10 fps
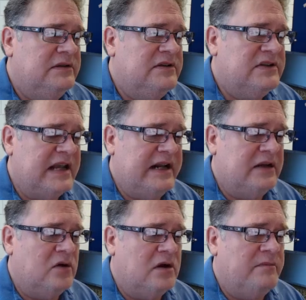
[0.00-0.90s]

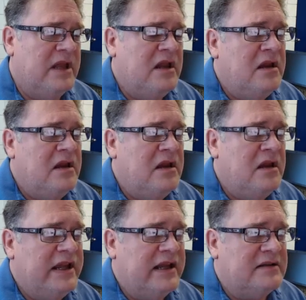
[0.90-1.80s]
siding on them.
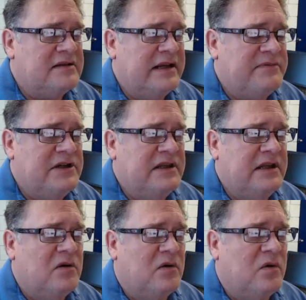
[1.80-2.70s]
We had skip
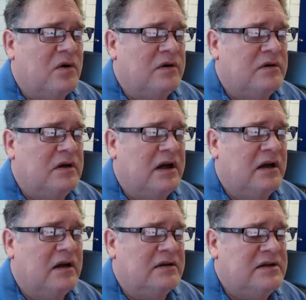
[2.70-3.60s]
sheathing or
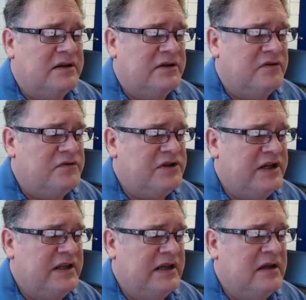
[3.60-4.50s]
tongue and groove
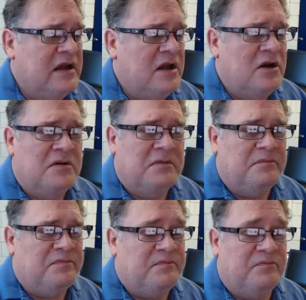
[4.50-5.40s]
sheathing.
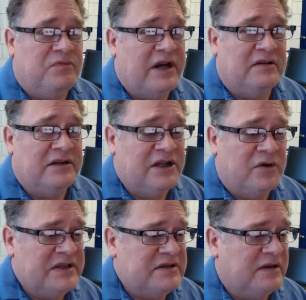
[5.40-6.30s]
practically
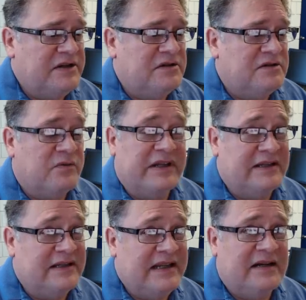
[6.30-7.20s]
no insulation, so we
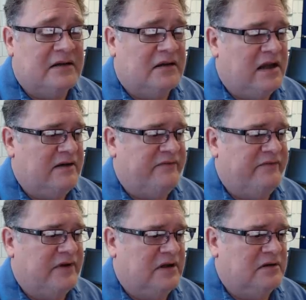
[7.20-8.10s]
needed a lot
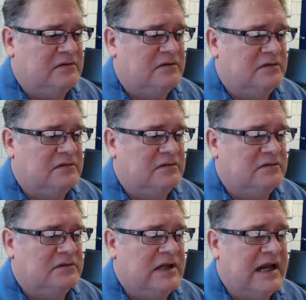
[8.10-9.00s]
of
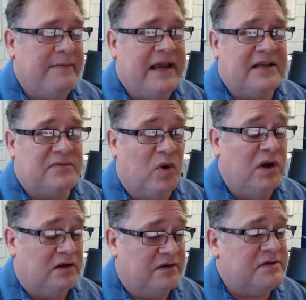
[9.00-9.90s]
high mass
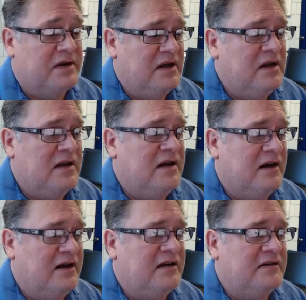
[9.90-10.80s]
boilers
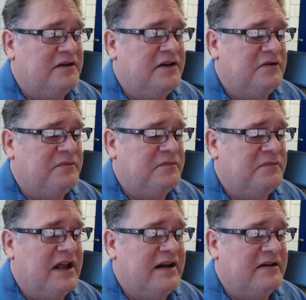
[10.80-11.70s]
to put
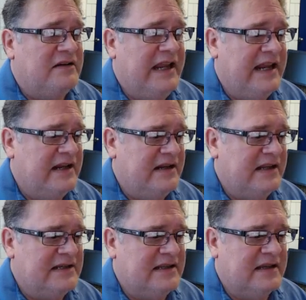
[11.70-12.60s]
a lot of heat into
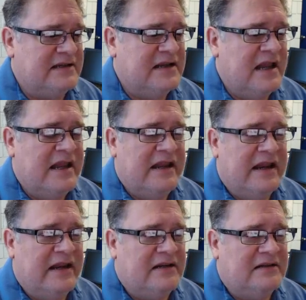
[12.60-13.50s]
these things.
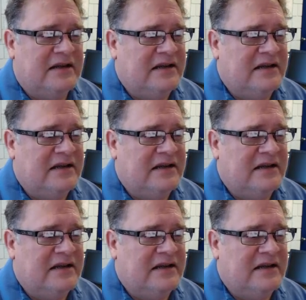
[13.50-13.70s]
And